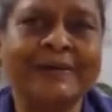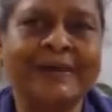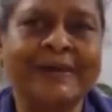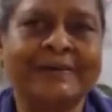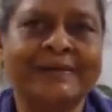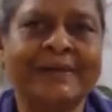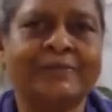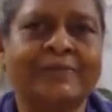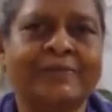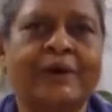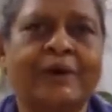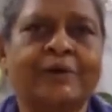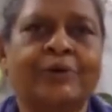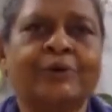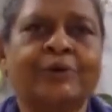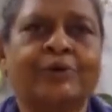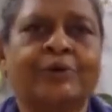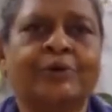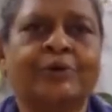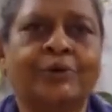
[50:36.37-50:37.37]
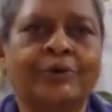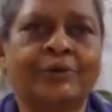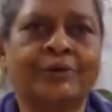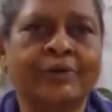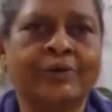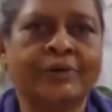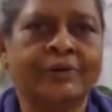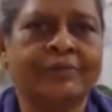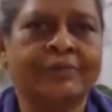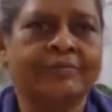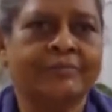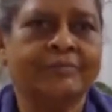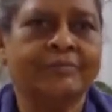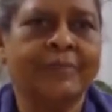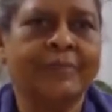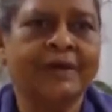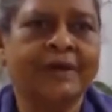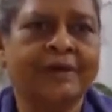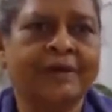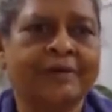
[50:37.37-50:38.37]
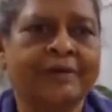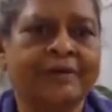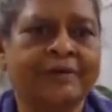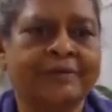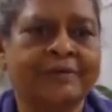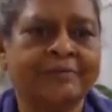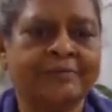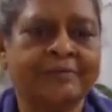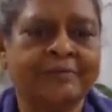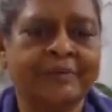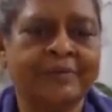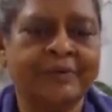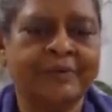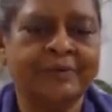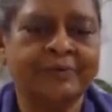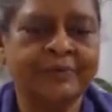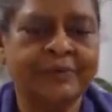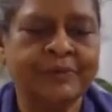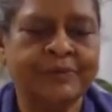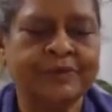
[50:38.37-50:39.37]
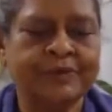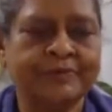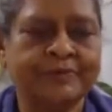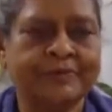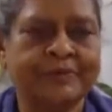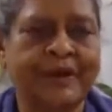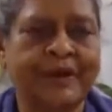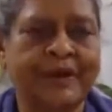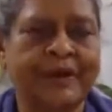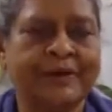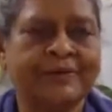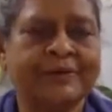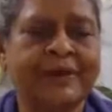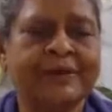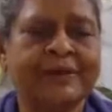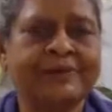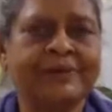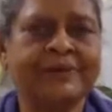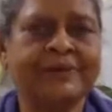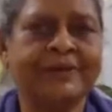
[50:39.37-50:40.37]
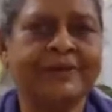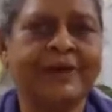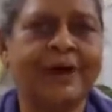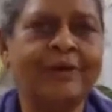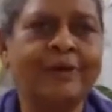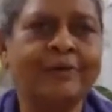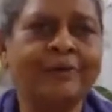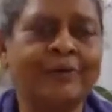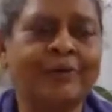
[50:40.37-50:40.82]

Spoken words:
They think we are going to bring their sasana down,